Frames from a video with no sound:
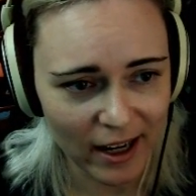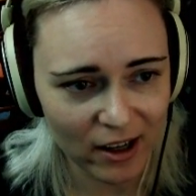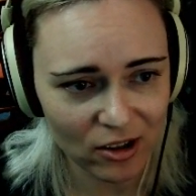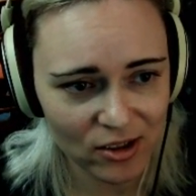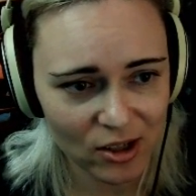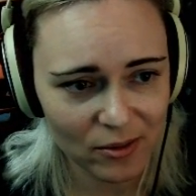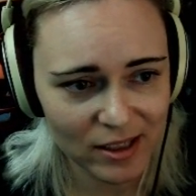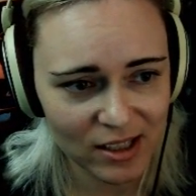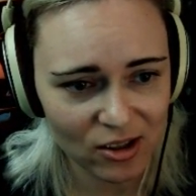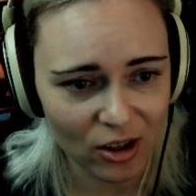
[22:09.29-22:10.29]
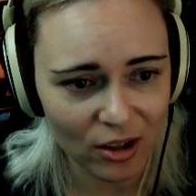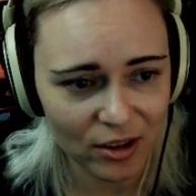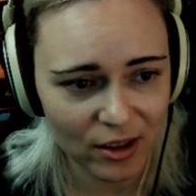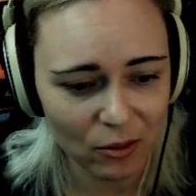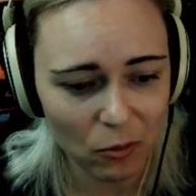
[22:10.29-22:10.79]
I also
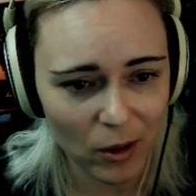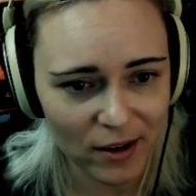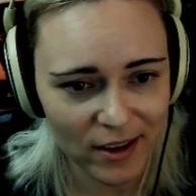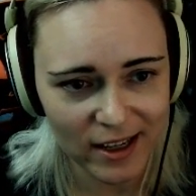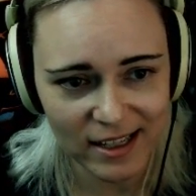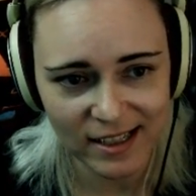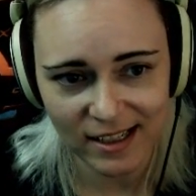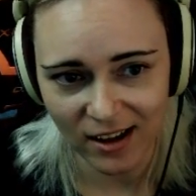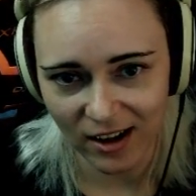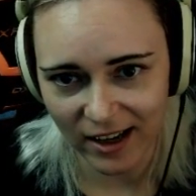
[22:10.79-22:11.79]
installed one that is not